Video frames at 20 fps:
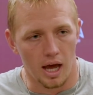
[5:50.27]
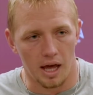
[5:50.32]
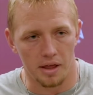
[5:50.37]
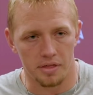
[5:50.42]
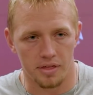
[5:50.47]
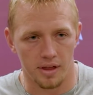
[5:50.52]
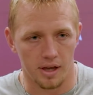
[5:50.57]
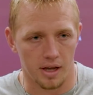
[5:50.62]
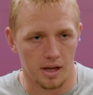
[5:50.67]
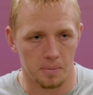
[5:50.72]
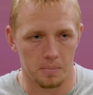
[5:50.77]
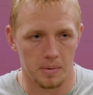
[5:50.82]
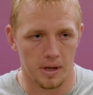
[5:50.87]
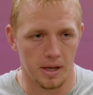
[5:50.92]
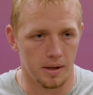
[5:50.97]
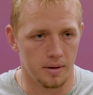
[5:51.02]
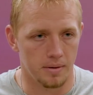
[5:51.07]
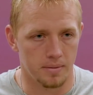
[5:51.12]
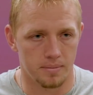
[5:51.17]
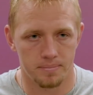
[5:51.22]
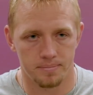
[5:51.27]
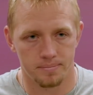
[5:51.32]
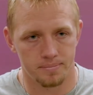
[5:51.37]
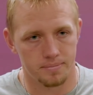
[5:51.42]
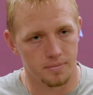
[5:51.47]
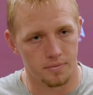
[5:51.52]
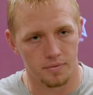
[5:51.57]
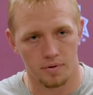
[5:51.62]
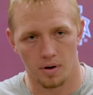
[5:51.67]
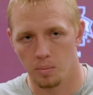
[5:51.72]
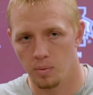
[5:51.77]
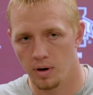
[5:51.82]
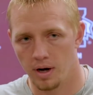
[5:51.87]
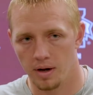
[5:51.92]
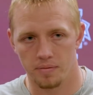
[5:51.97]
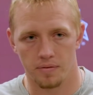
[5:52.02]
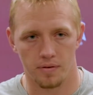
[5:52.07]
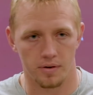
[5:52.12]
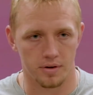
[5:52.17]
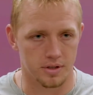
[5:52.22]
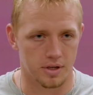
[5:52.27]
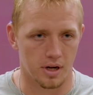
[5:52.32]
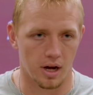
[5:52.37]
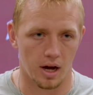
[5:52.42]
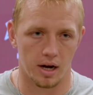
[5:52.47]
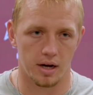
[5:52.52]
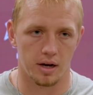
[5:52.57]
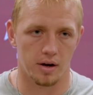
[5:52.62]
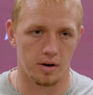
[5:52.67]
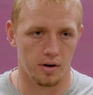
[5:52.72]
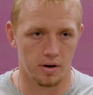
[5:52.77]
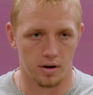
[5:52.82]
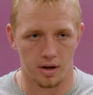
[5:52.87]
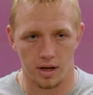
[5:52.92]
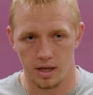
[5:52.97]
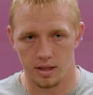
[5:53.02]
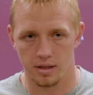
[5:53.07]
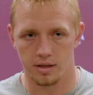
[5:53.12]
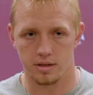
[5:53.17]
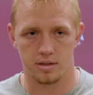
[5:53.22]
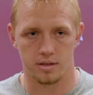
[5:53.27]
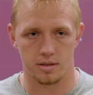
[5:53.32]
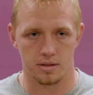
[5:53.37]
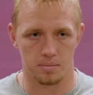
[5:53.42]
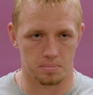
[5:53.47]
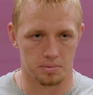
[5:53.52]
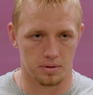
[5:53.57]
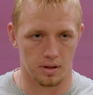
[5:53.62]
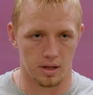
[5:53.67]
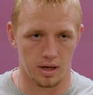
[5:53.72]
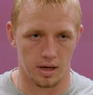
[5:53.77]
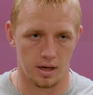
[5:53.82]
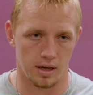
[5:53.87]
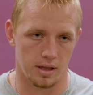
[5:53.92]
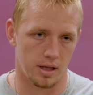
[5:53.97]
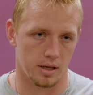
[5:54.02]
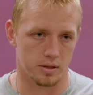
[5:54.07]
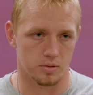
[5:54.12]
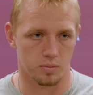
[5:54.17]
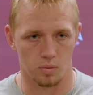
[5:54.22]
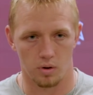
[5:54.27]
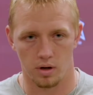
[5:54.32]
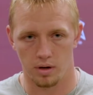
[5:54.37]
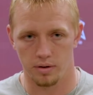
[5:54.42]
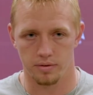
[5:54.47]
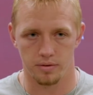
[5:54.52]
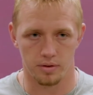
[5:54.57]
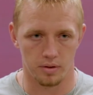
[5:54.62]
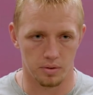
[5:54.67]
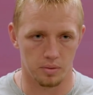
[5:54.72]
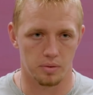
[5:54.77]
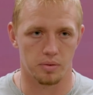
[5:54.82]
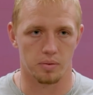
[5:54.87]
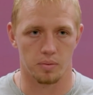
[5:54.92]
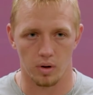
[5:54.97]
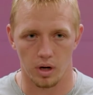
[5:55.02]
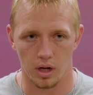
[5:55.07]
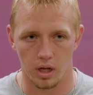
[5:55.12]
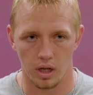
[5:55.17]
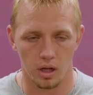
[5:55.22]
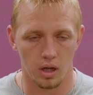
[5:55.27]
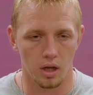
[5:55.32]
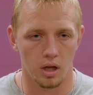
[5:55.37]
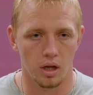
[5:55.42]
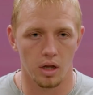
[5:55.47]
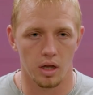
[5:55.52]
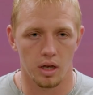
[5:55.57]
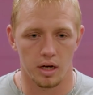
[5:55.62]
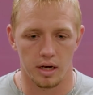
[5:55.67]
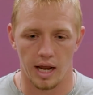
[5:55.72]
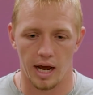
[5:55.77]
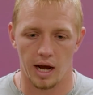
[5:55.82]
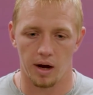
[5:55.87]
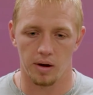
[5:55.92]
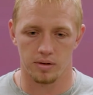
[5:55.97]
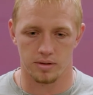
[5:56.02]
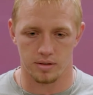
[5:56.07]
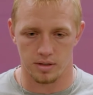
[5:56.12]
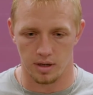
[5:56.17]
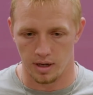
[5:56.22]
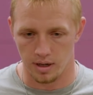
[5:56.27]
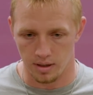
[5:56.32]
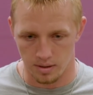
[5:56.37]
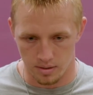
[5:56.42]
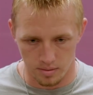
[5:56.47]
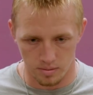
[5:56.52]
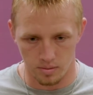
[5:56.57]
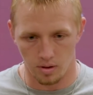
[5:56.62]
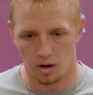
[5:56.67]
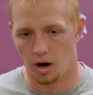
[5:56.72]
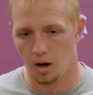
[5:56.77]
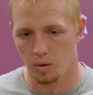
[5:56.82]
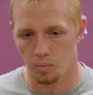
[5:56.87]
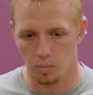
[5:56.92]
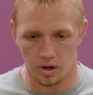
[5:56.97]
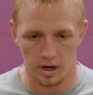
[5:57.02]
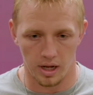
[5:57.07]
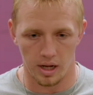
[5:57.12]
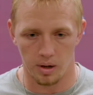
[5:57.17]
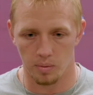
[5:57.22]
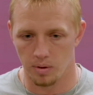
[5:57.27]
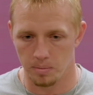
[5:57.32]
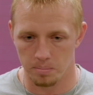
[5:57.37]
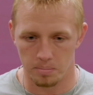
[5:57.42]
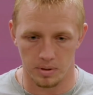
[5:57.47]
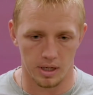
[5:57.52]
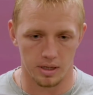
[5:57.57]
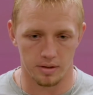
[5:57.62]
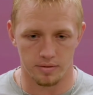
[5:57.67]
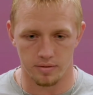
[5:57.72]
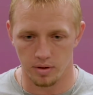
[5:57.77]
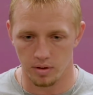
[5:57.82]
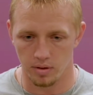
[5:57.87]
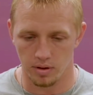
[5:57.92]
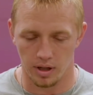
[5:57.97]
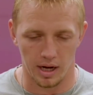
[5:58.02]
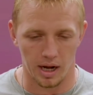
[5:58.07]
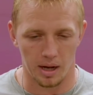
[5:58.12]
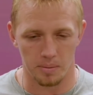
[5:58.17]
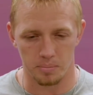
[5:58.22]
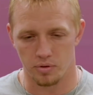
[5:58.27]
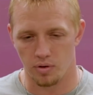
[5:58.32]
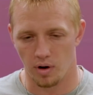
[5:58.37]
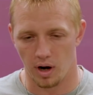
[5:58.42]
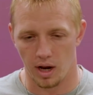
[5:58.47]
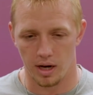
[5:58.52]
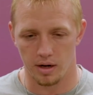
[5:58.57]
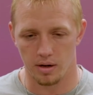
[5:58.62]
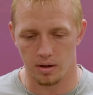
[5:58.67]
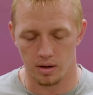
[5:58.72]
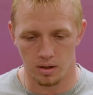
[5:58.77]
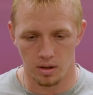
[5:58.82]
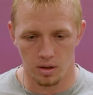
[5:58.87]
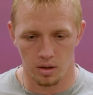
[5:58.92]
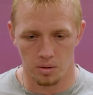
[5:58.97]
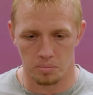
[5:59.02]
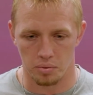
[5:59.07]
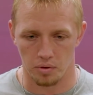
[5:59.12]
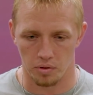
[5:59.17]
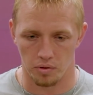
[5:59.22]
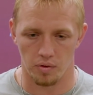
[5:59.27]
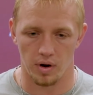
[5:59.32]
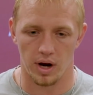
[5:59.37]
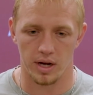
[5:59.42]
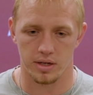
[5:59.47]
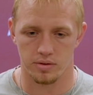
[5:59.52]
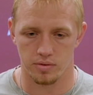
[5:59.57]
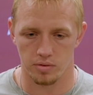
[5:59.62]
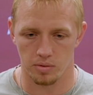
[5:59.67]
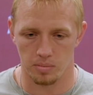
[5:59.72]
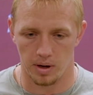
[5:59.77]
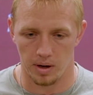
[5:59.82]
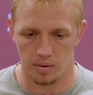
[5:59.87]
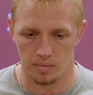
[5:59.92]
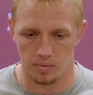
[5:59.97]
I think, I mean, from when I first got here, okay, this is the play. That's 1, 2, 3. Now it's like, all right, 1A, 1B, 2. Like, I'm trying to progress through my